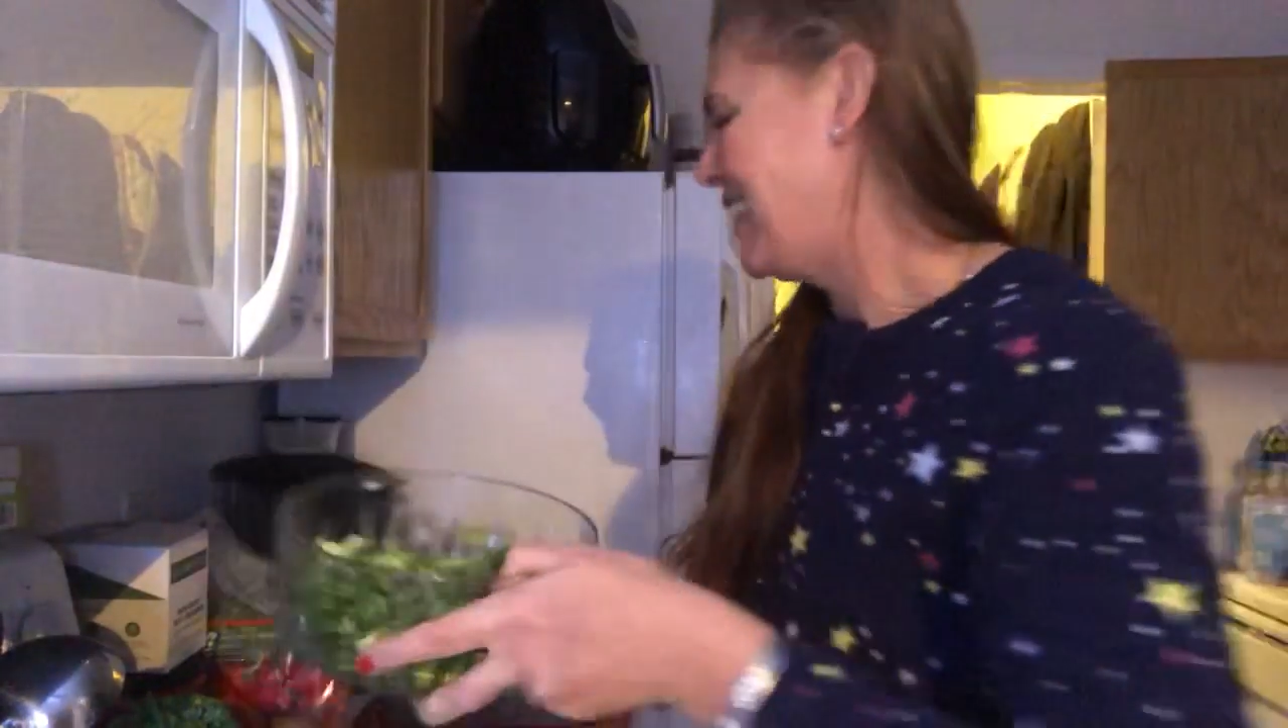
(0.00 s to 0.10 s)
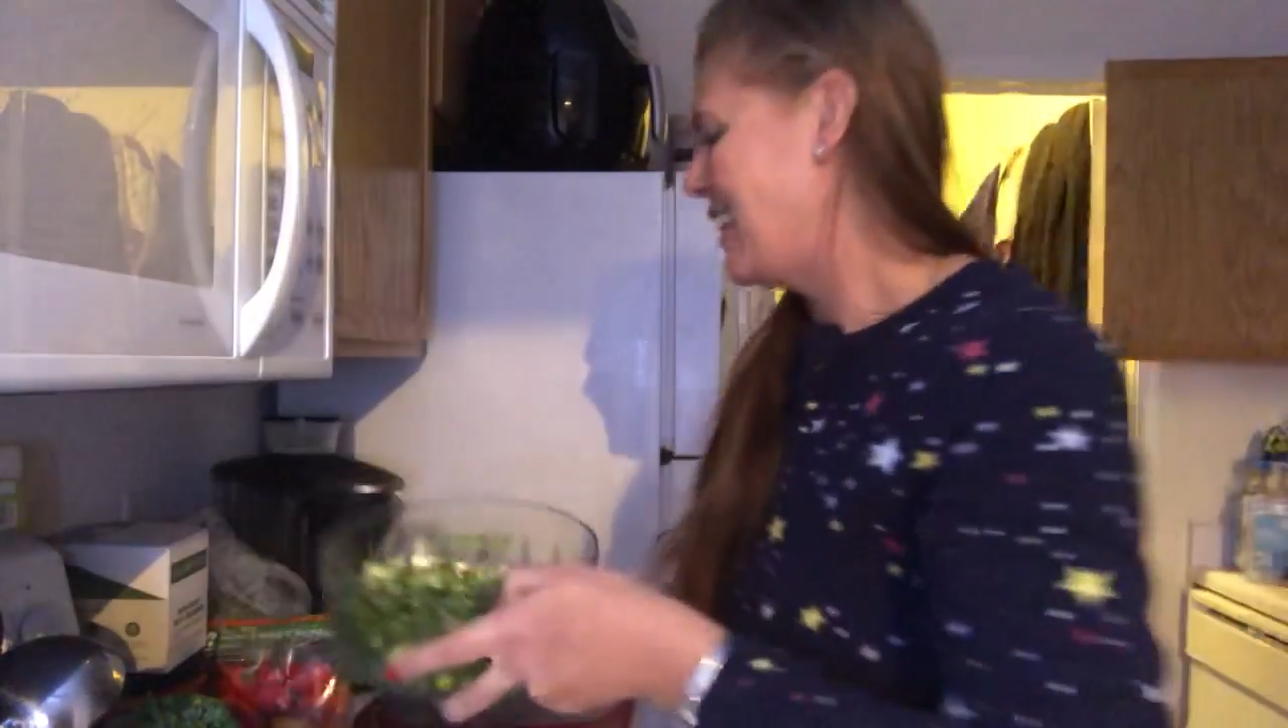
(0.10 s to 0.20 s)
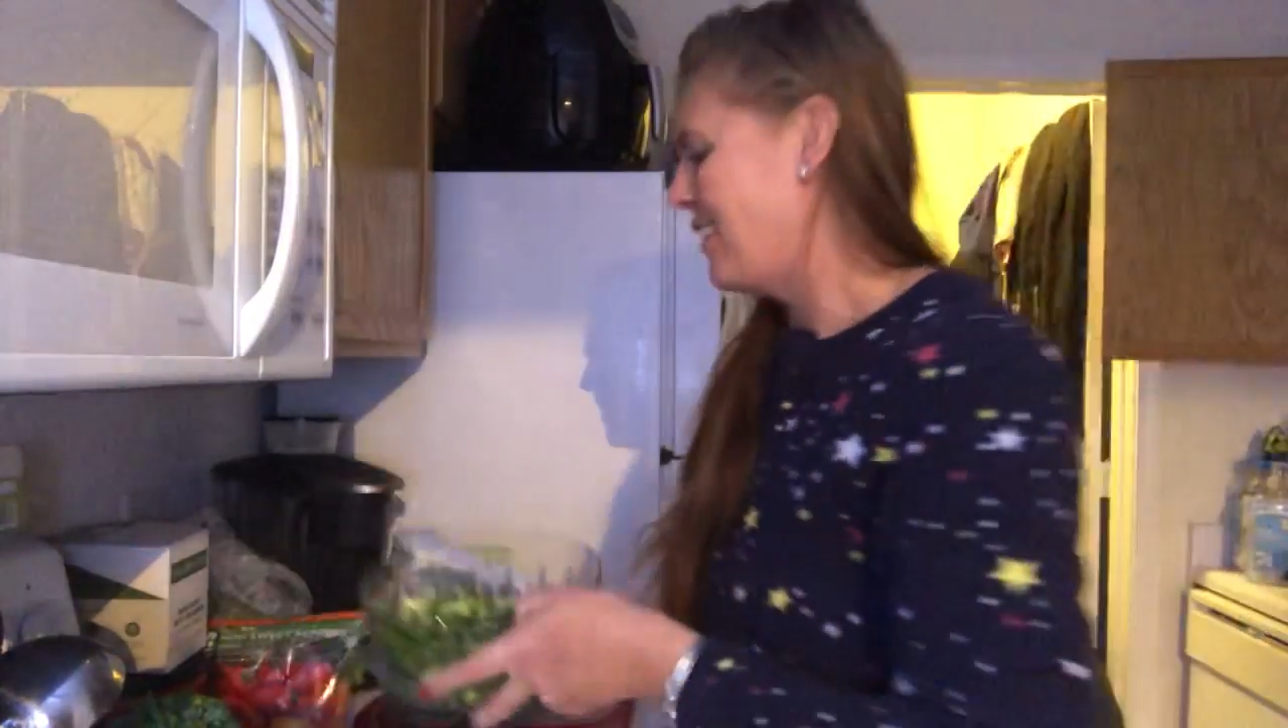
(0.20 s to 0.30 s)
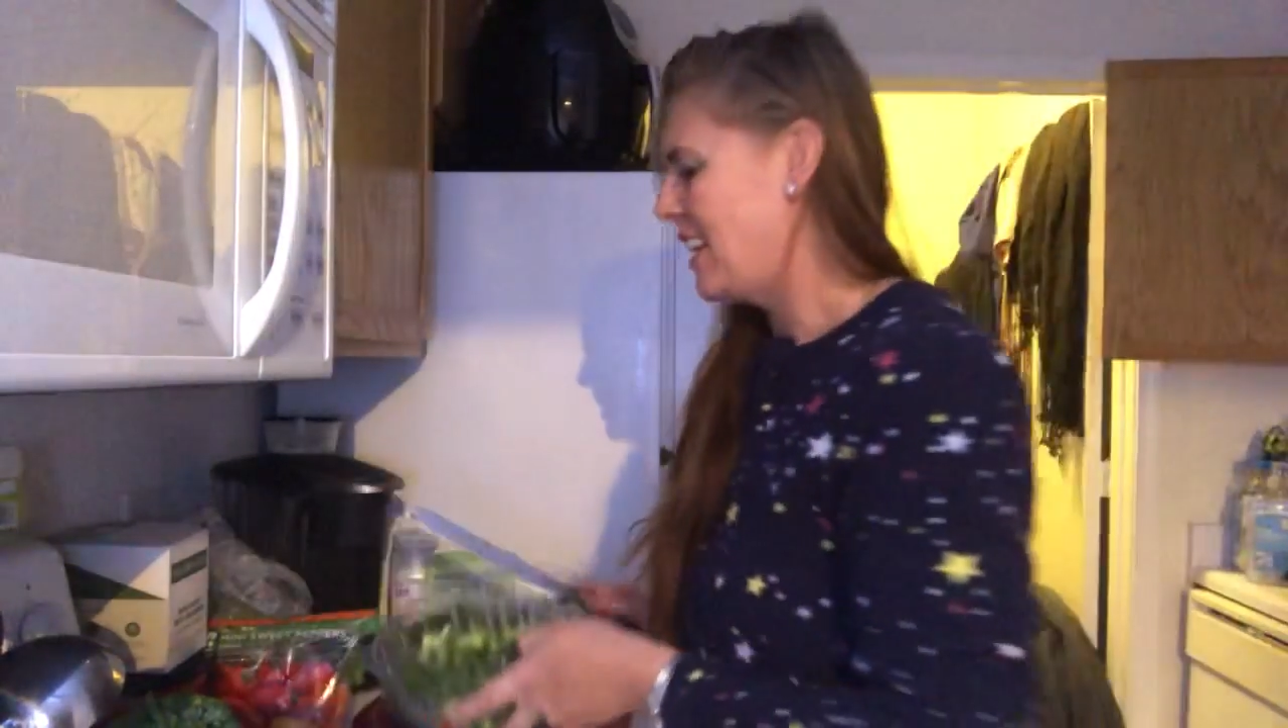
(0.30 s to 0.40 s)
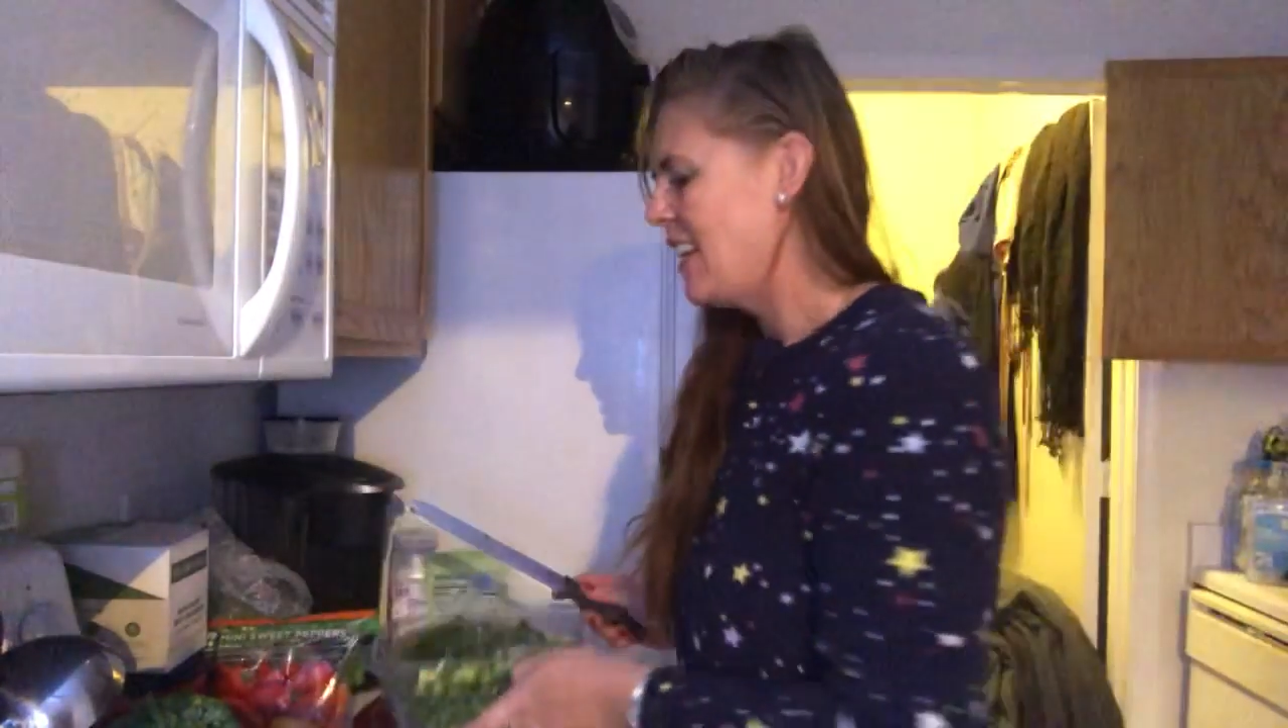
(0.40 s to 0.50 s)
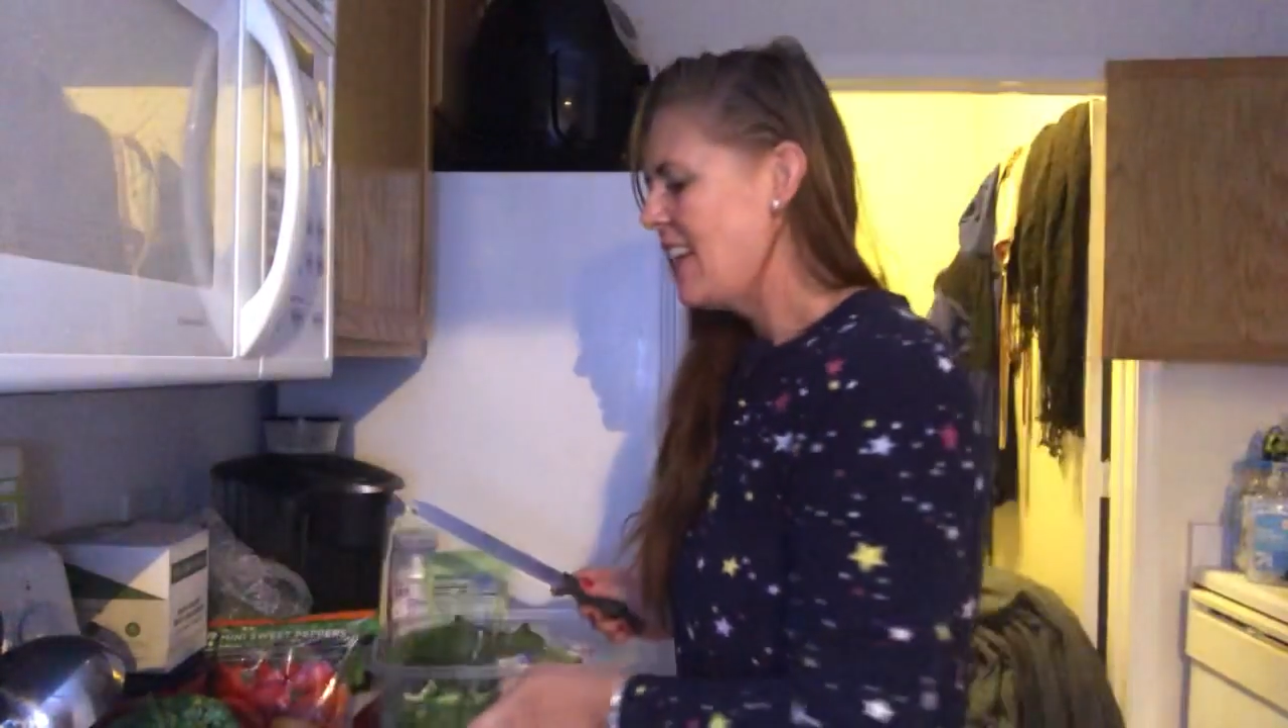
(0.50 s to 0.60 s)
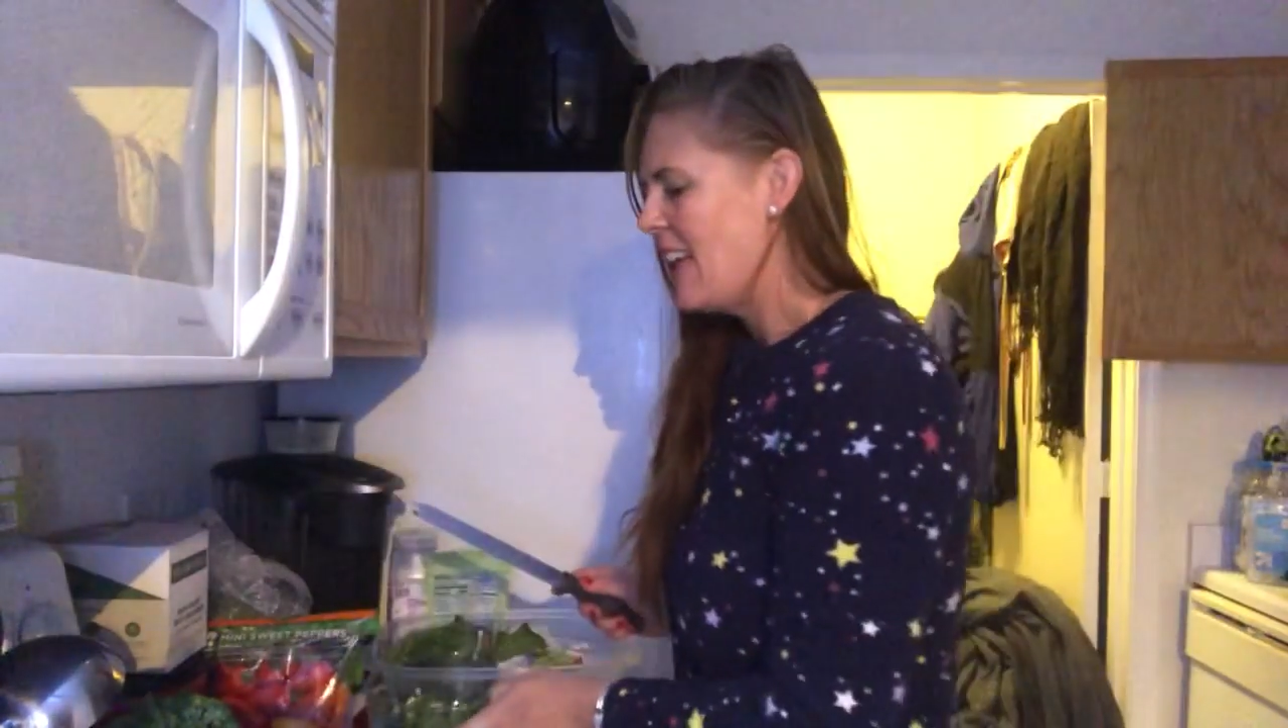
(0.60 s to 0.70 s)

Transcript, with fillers: love it.